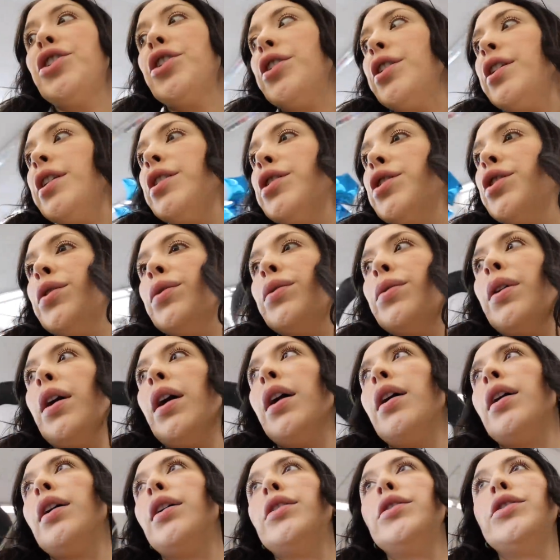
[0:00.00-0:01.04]
turned into
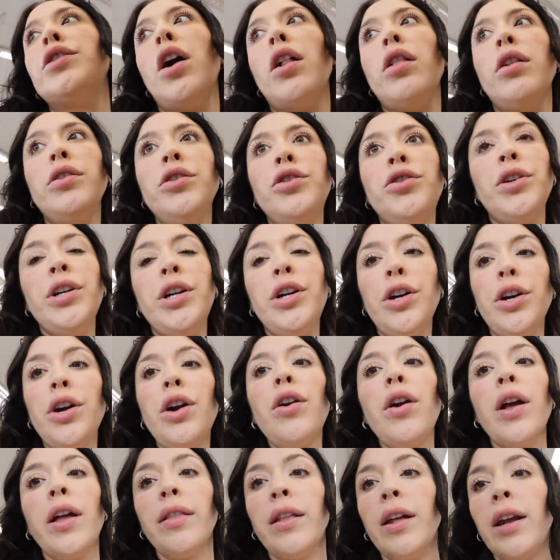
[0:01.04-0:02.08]
a Dollar Tree
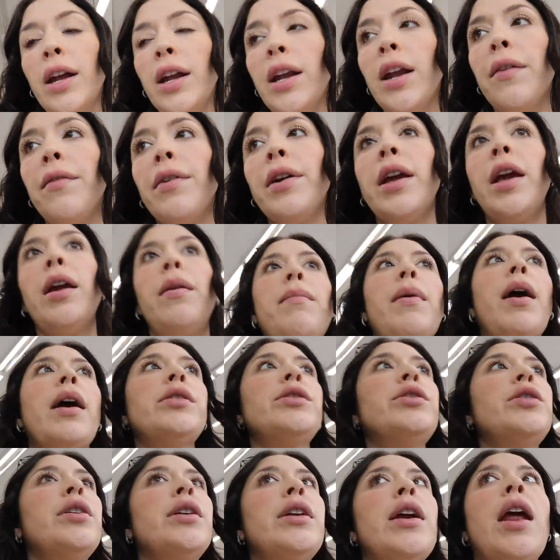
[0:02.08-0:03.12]
girl and then I never came
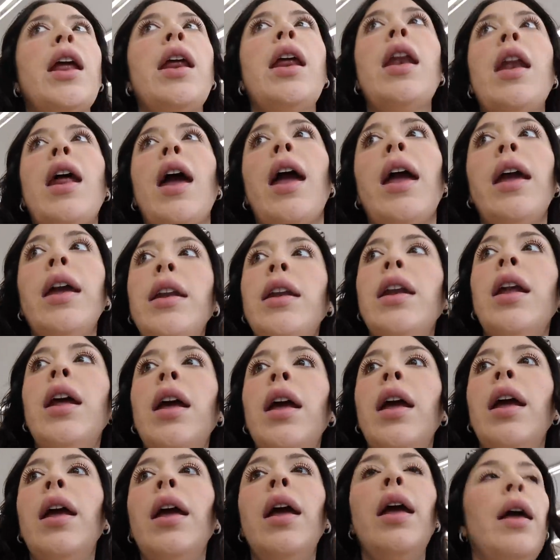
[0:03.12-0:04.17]
back to 99.
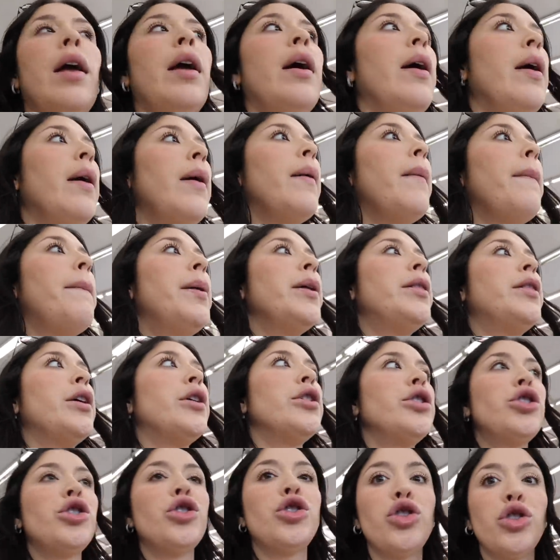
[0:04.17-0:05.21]
But
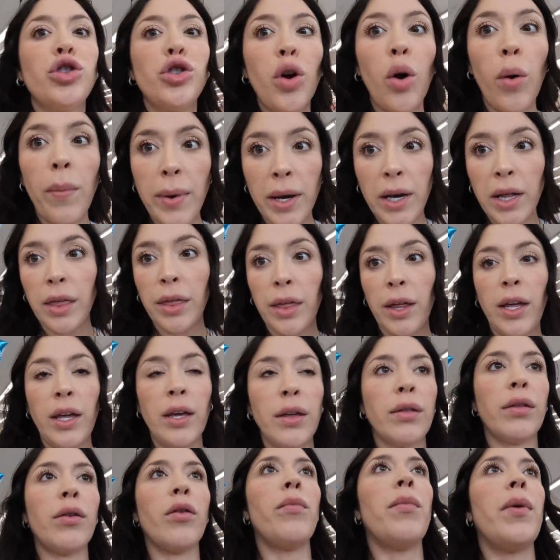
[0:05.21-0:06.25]
there's so many
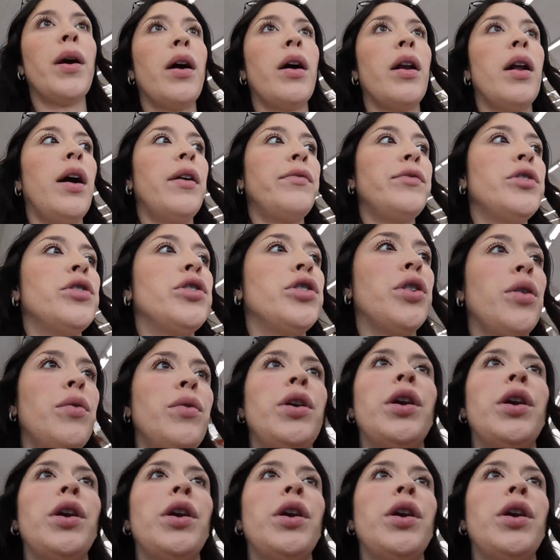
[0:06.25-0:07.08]
things. Oh my God, I have to show